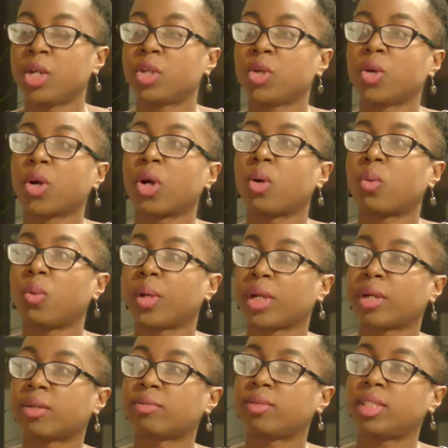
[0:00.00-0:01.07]
you're
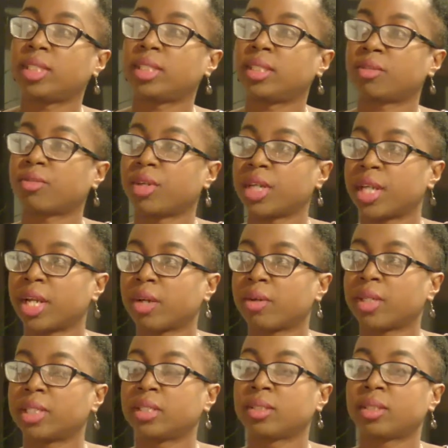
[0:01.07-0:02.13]
aware of these different
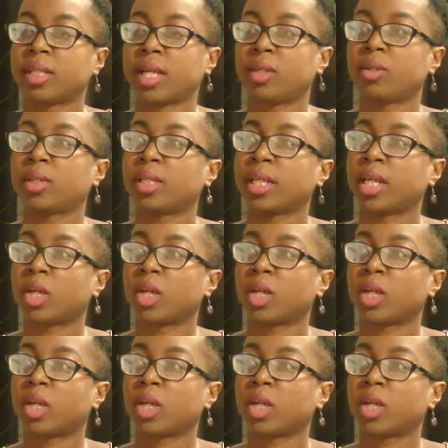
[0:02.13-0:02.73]
areas so that you can